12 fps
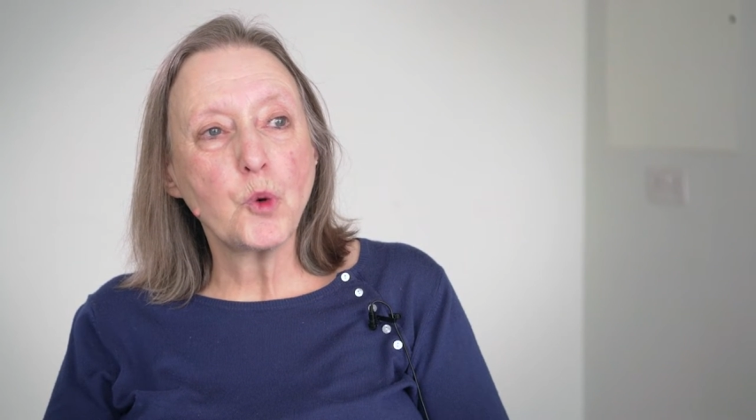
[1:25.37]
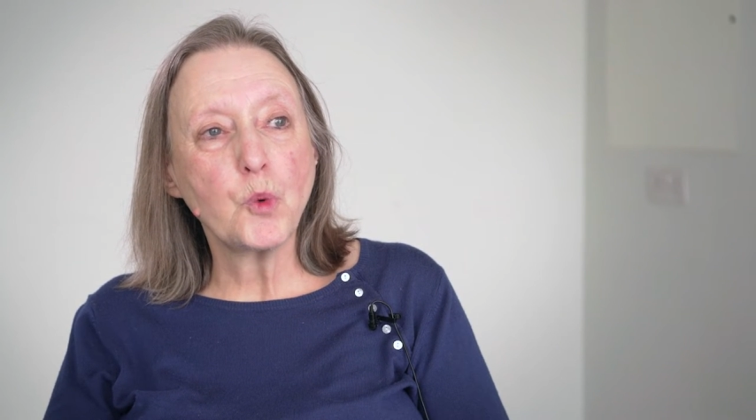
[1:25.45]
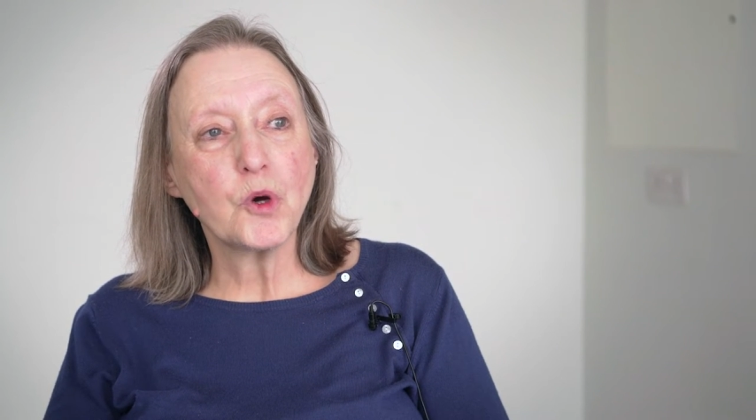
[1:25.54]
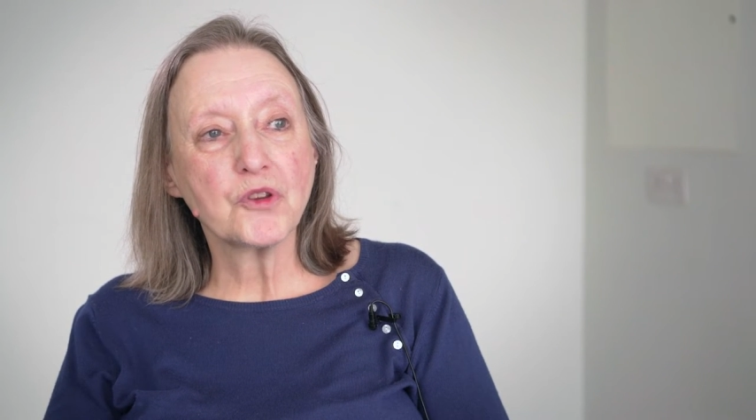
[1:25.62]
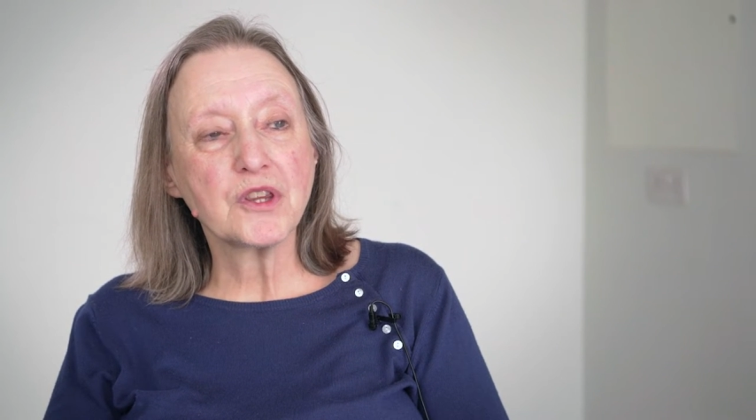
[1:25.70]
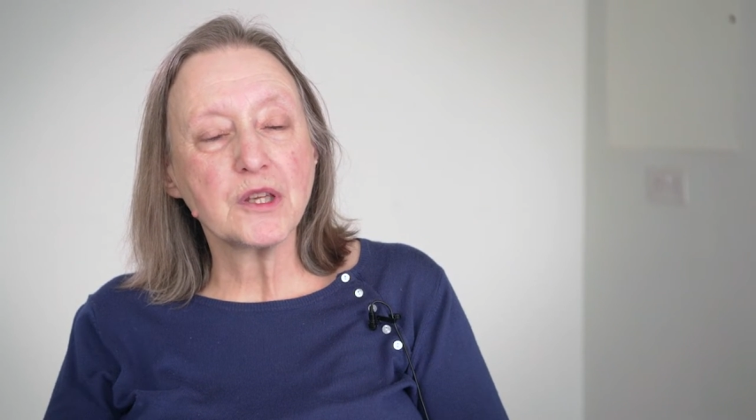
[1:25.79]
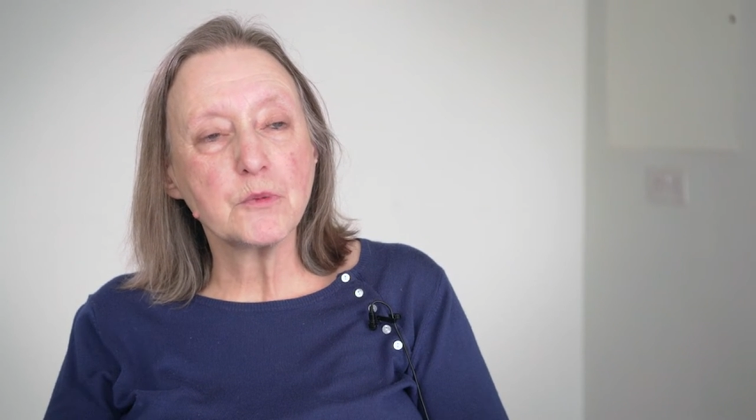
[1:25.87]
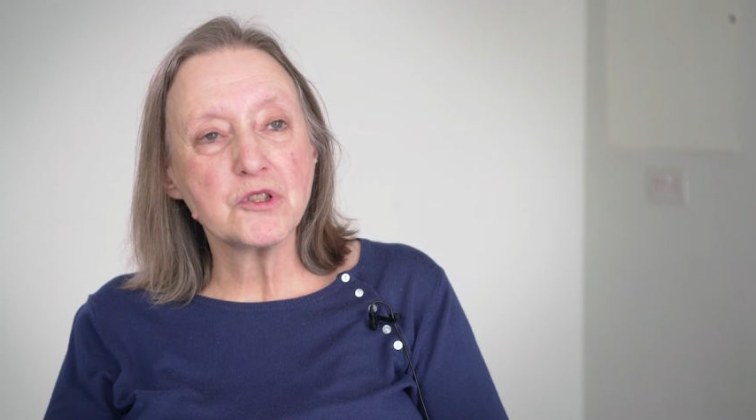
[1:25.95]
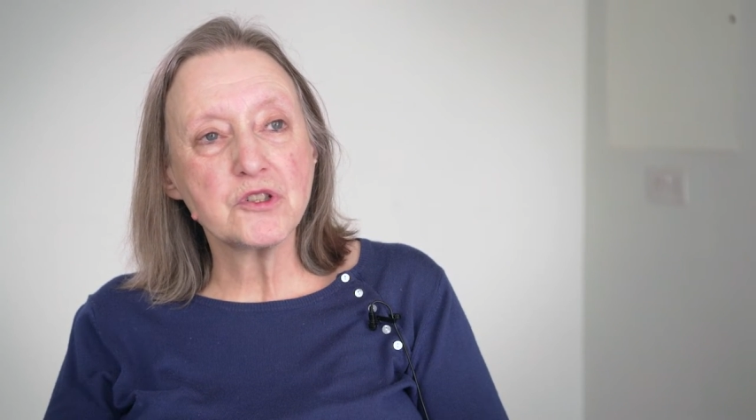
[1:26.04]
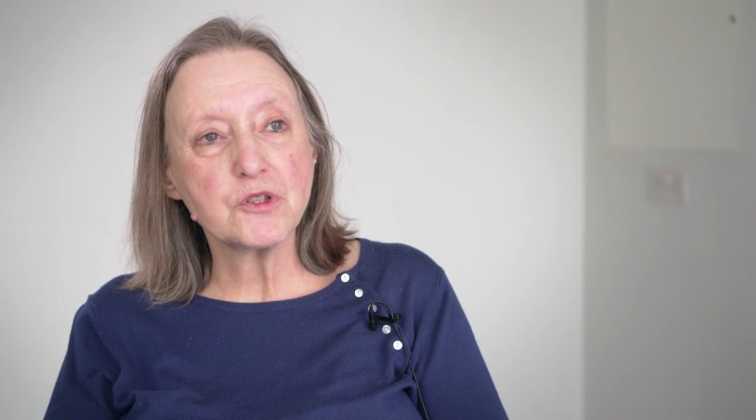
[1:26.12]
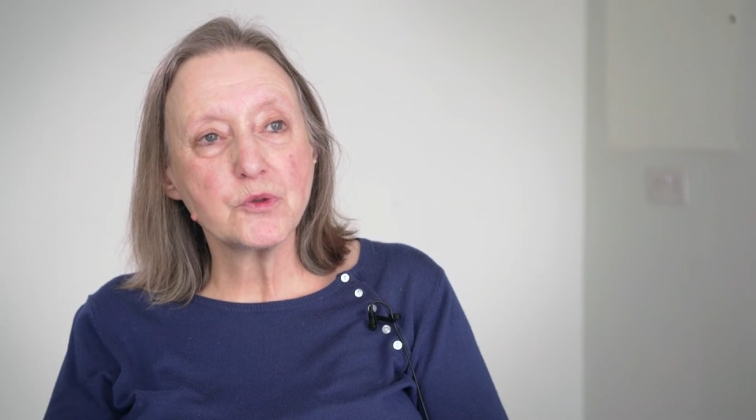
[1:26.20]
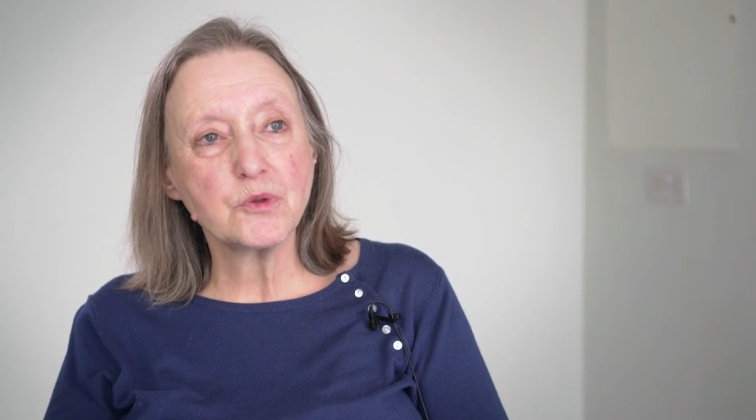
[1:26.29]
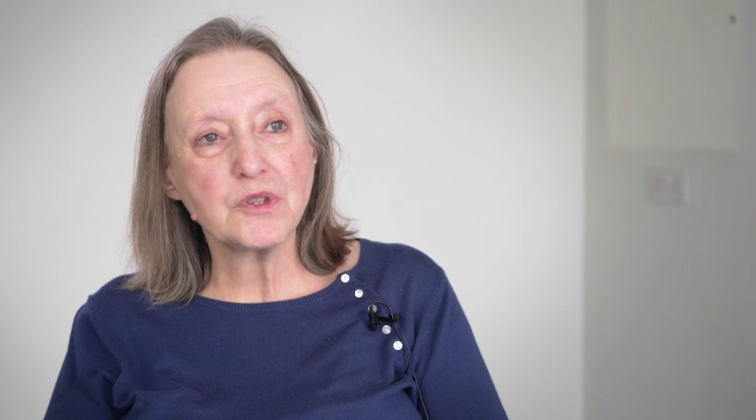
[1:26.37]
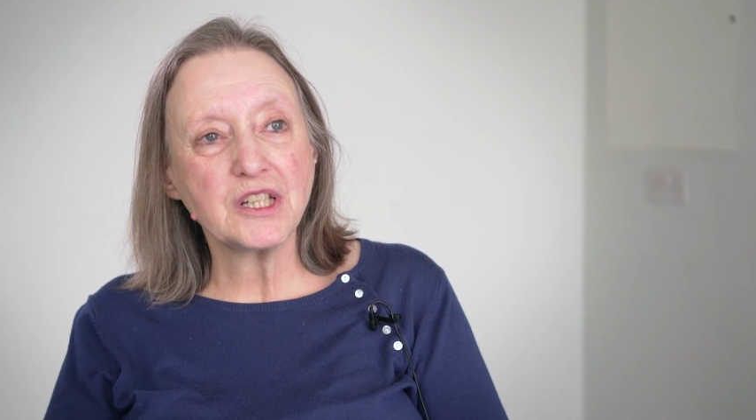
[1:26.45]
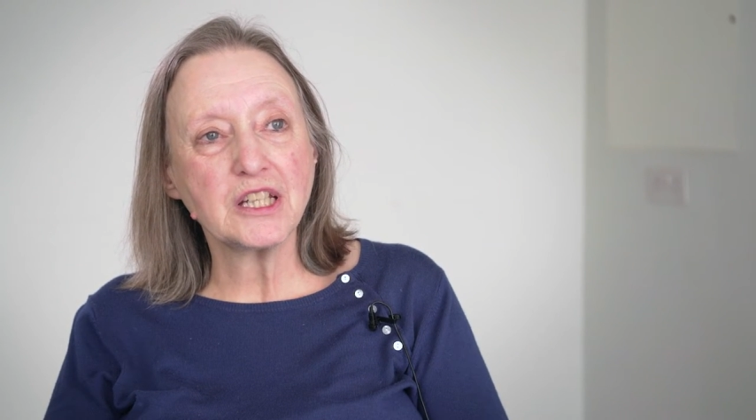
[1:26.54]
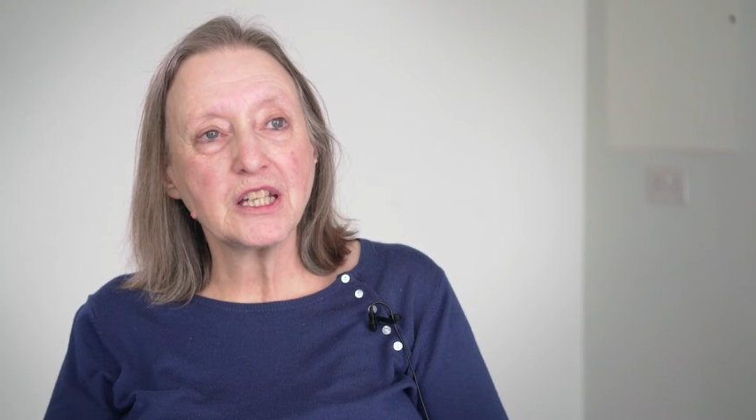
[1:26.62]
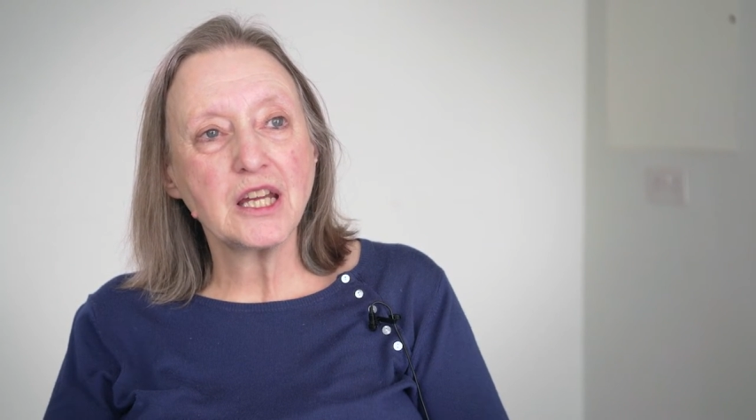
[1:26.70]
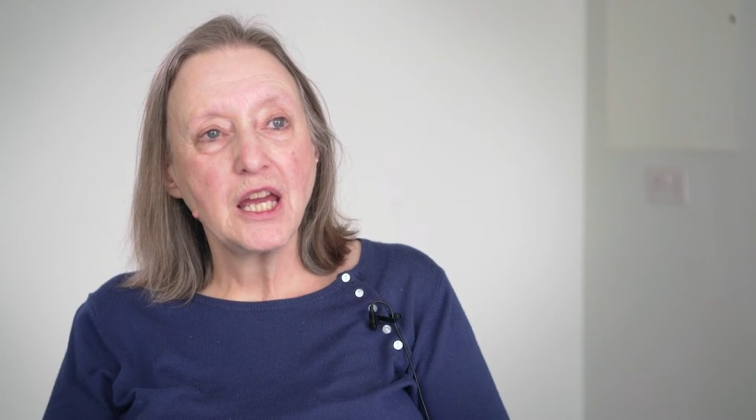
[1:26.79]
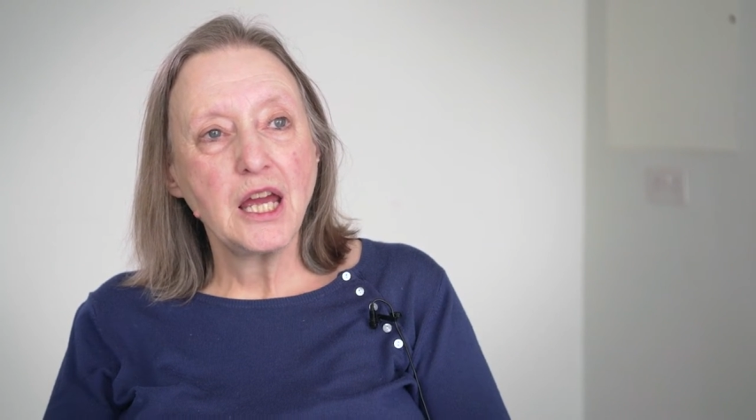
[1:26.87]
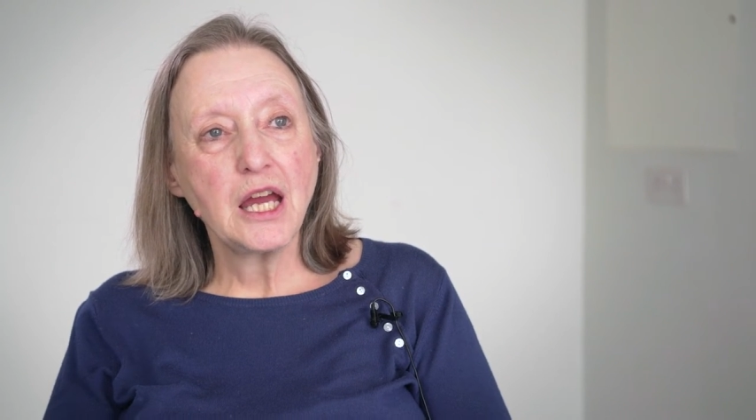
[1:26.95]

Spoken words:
what they were doing,